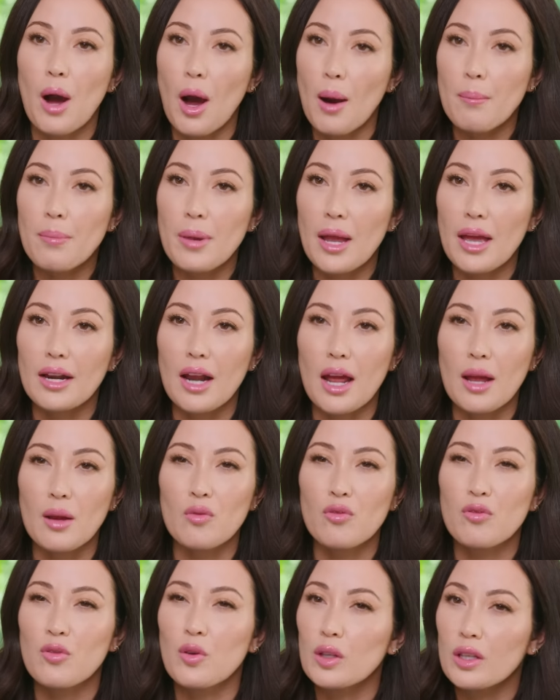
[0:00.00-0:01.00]
pump and
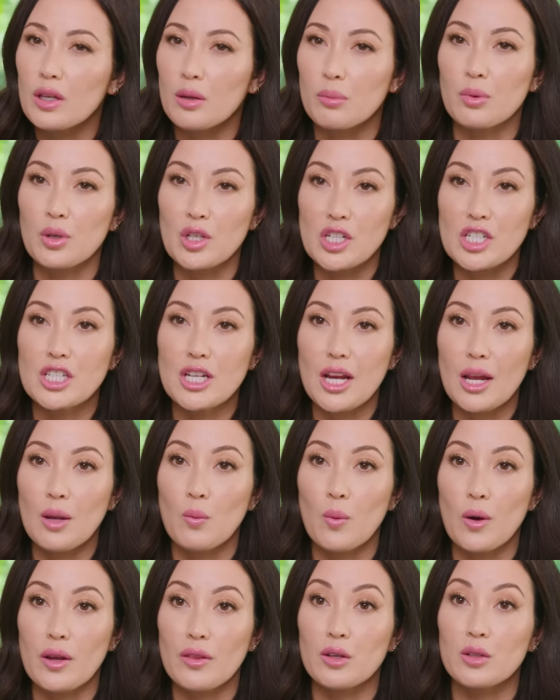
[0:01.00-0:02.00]
I fully
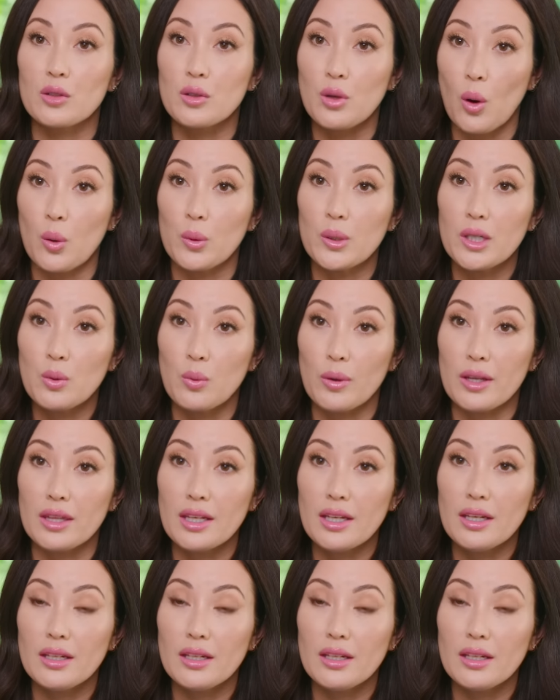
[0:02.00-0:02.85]
appreciate where they're going with